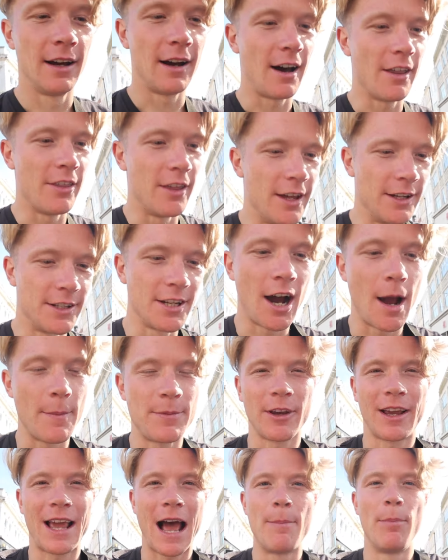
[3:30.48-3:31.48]
other
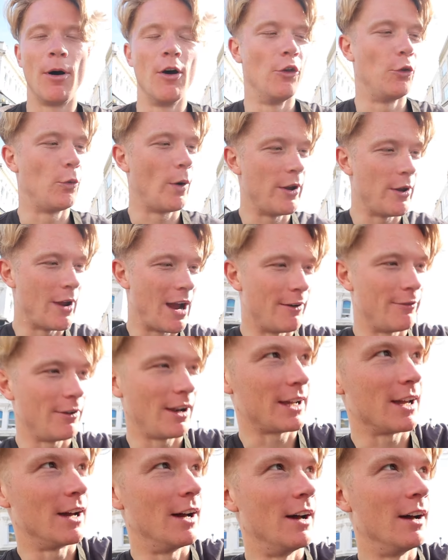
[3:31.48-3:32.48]
types of capos where you have
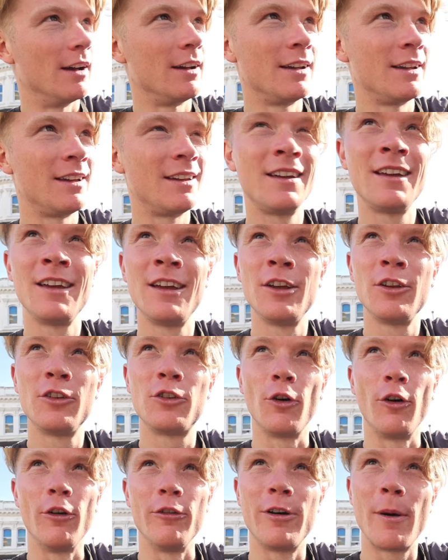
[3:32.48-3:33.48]
like a
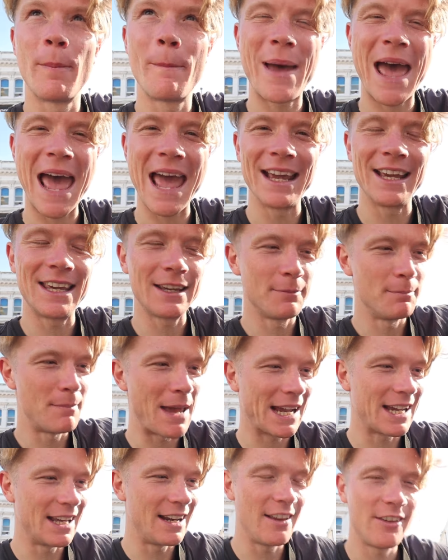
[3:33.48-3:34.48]
sort of peg
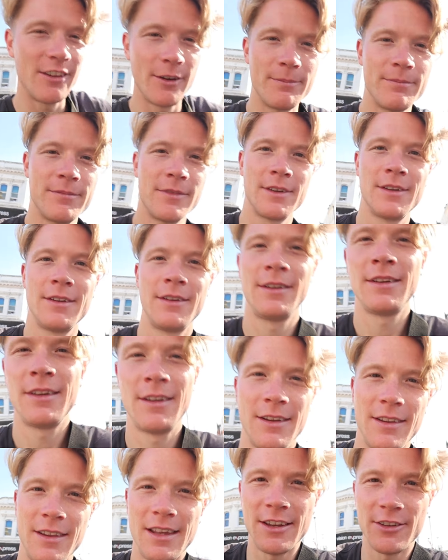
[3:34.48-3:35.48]
mechanism.
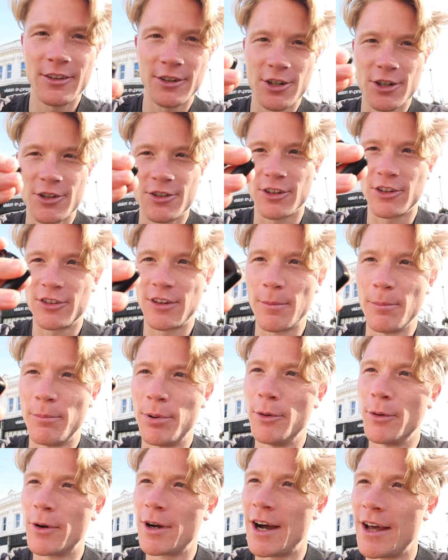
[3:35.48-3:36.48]
These are just a
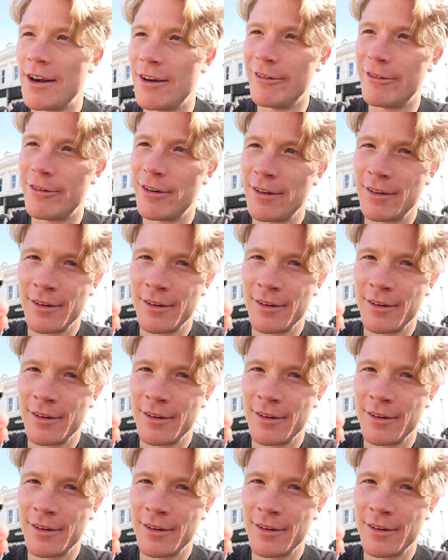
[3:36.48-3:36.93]
simple kind of